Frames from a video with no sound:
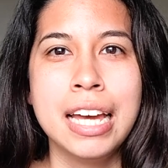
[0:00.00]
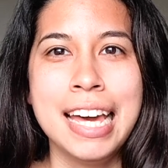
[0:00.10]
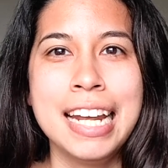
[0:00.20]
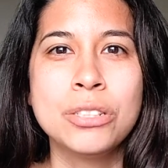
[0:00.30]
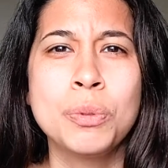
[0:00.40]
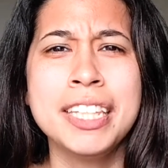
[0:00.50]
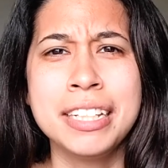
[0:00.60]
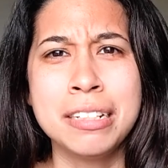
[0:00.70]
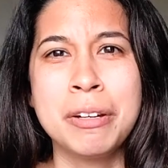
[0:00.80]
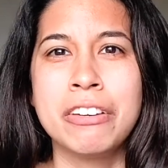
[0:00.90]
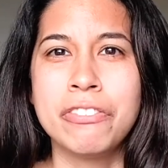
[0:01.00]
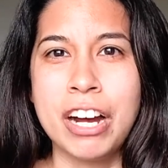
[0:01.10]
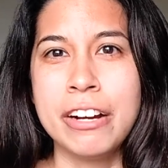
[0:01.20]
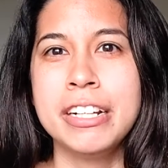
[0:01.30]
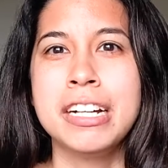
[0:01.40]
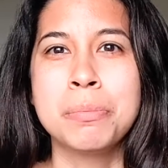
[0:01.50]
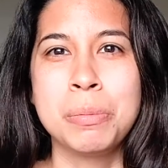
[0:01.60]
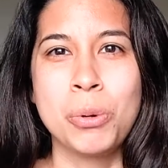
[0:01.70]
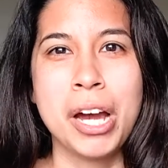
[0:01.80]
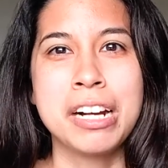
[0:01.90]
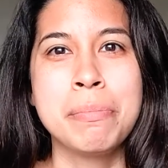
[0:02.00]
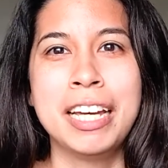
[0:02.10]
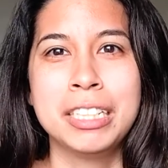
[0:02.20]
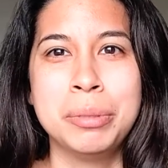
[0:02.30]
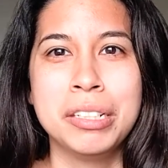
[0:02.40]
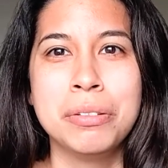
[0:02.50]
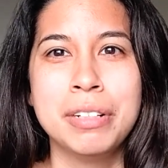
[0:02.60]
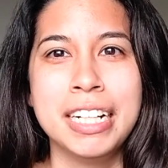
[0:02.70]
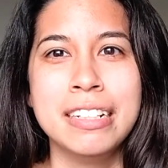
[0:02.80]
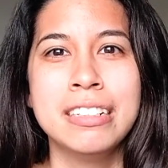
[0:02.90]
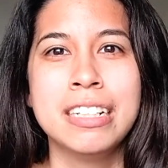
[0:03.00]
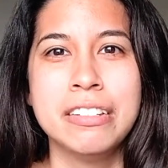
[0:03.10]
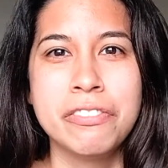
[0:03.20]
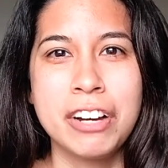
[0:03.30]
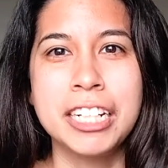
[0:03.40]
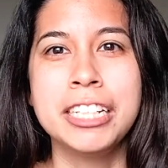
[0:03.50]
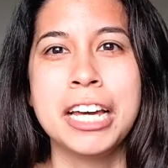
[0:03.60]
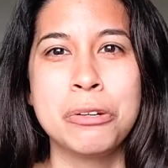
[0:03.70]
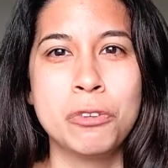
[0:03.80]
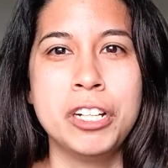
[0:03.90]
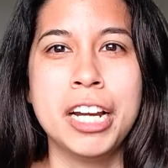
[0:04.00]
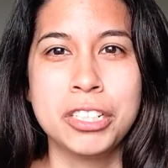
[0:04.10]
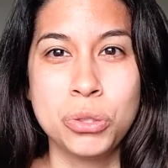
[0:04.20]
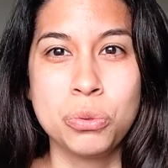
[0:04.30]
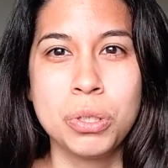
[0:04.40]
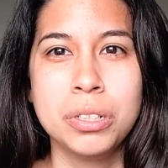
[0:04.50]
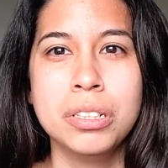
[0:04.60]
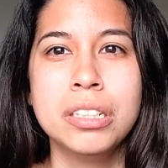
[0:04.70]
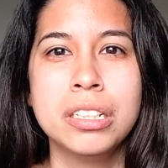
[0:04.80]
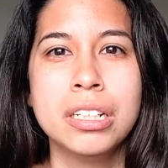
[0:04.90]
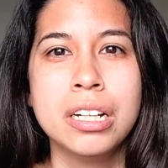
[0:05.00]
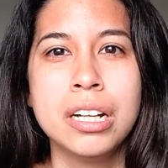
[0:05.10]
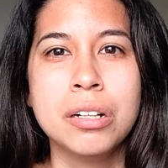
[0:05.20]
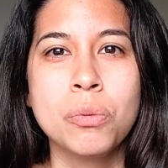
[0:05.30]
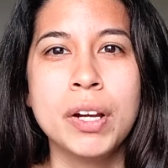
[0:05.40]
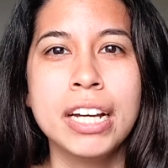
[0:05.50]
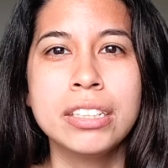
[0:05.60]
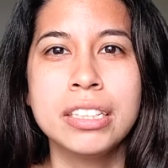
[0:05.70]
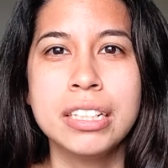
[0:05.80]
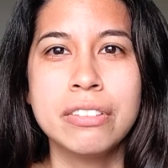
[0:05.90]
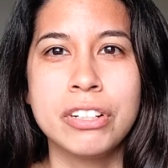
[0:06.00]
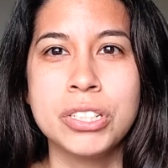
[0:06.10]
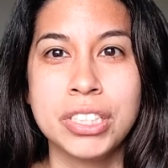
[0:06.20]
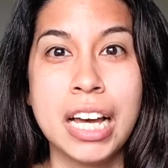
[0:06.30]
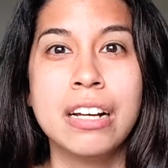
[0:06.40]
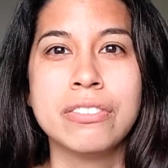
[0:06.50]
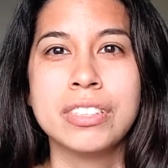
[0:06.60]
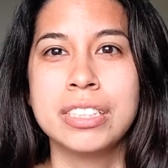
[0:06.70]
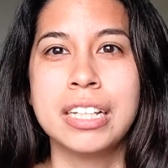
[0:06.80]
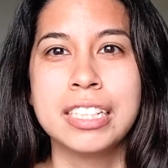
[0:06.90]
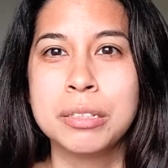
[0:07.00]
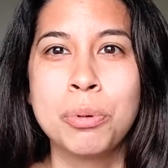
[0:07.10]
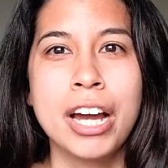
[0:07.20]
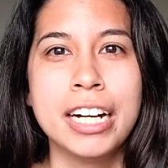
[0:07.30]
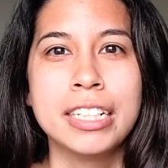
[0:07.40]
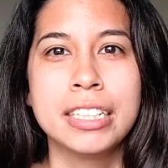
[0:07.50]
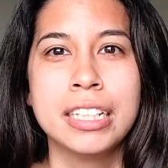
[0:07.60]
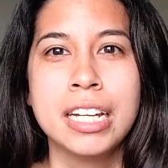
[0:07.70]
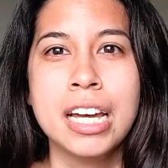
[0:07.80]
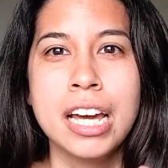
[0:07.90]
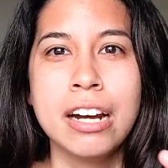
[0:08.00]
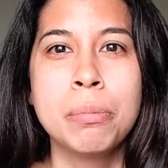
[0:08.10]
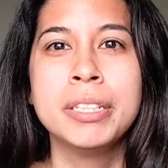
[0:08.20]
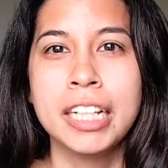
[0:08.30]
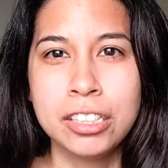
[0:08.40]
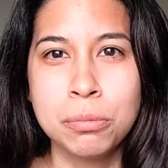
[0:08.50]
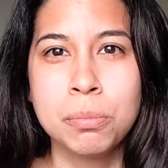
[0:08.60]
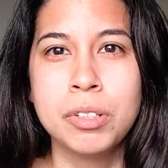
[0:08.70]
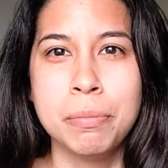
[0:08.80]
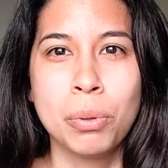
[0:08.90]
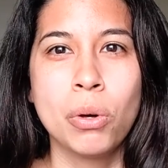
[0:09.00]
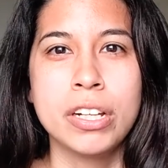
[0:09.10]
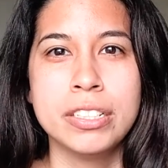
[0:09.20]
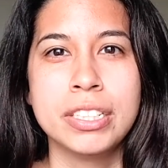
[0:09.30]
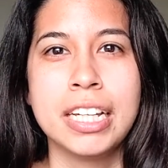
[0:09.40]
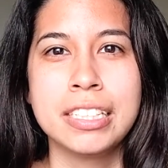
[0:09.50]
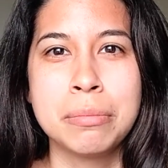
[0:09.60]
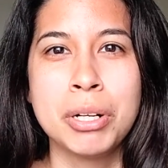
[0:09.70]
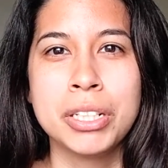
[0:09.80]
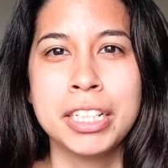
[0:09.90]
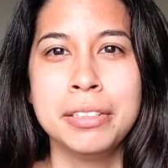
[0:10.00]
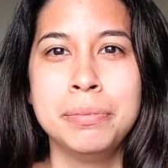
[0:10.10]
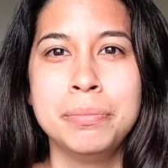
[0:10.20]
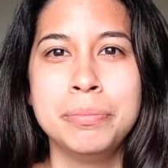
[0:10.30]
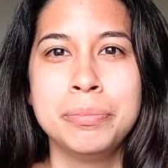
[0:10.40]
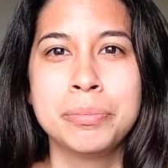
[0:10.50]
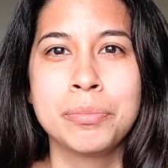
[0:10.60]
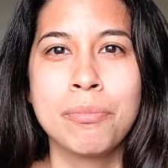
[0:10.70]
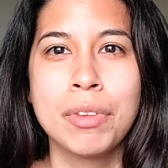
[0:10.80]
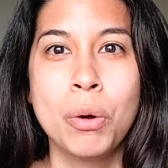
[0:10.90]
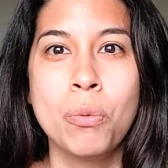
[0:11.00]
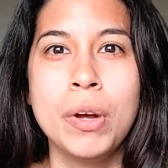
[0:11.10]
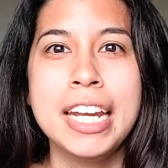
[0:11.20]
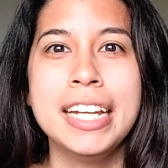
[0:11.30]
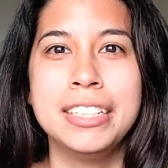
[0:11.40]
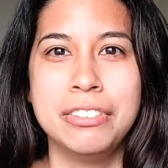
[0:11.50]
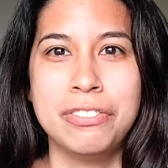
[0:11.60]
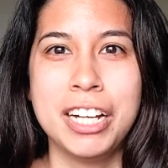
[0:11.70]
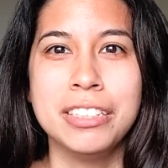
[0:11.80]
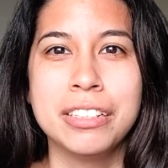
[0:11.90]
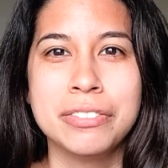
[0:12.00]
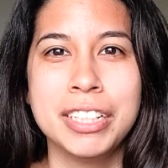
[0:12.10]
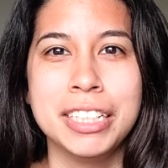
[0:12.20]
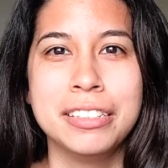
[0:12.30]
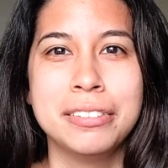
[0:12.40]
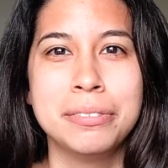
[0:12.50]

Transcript: And as we think about firing up our product management career and finding that next role, we have to think of ourselves as the product and our potential employers as the market. We need to find our fit.